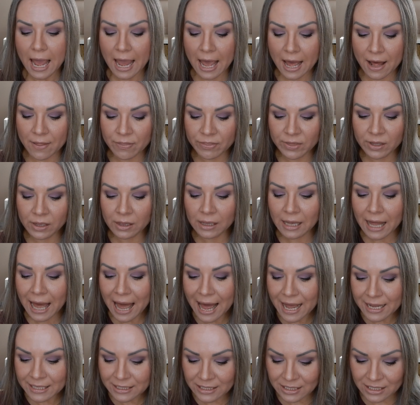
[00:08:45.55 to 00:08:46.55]
And the
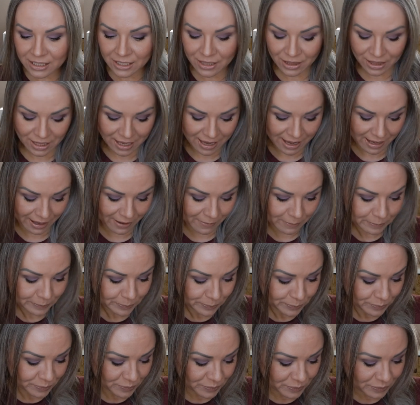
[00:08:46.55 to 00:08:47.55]
last
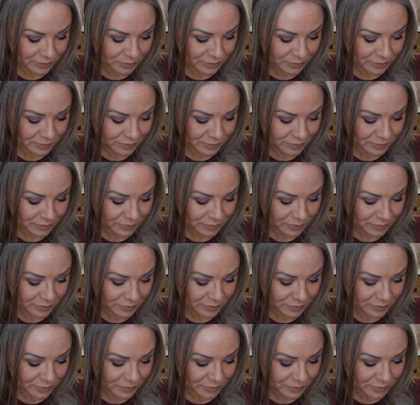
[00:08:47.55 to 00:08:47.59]
thing